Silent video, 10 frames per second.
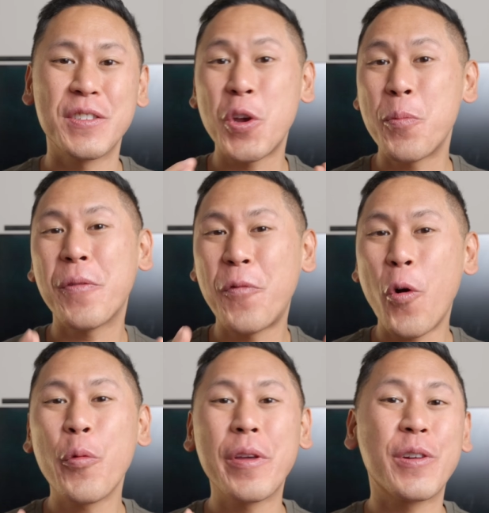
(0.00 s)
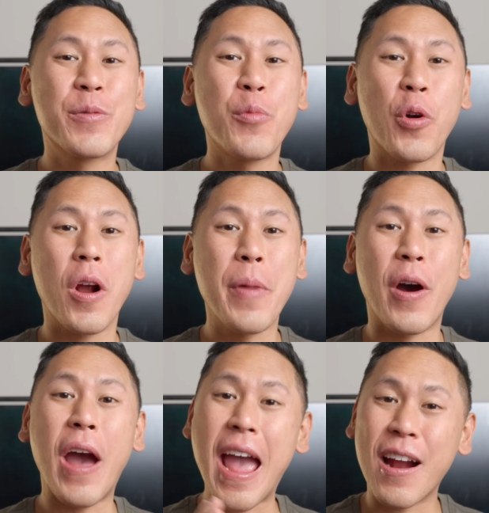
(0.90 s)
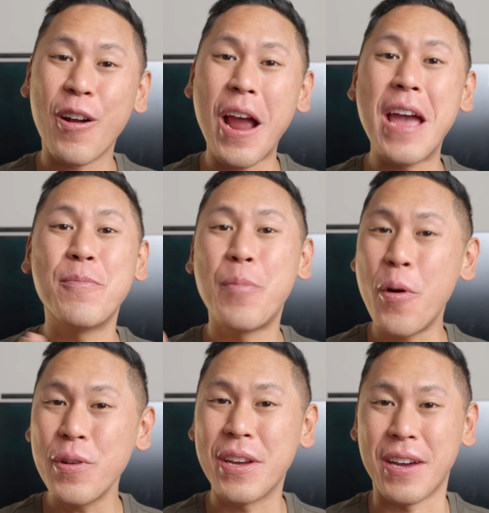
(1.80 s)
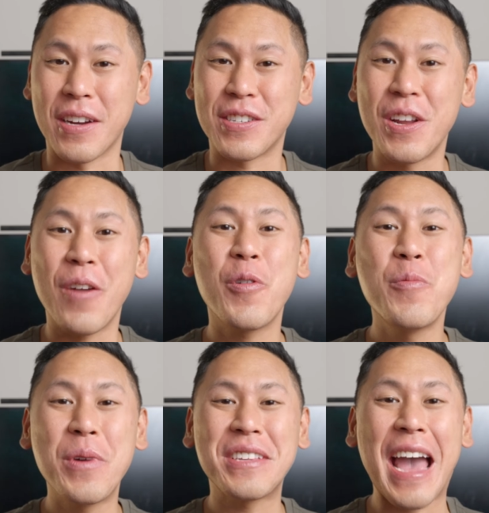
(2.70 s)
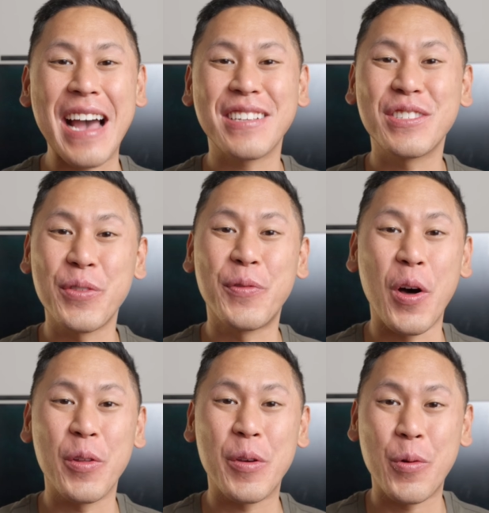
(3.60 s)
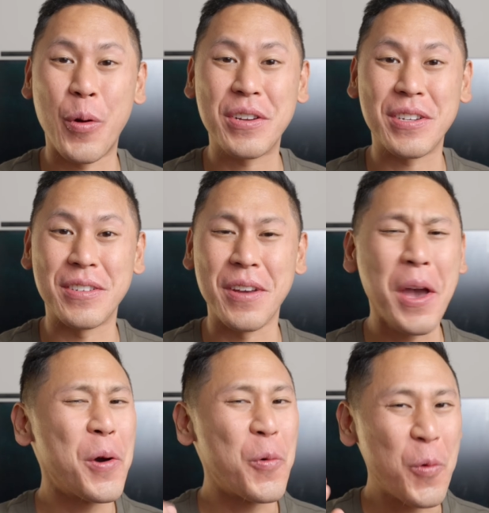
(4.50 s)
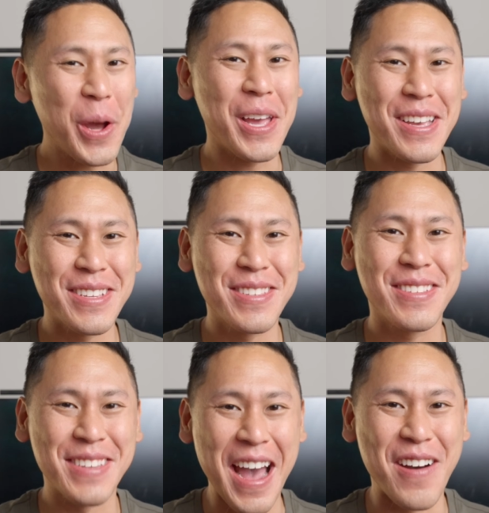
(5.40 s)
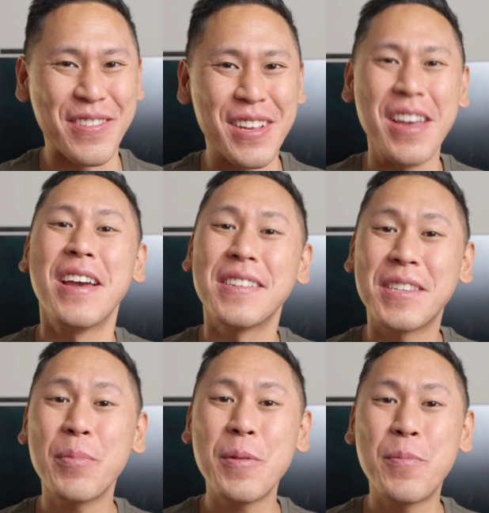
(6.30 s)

So before we learn more about air and bone conduction, we must ask the following question. What is sound? Simply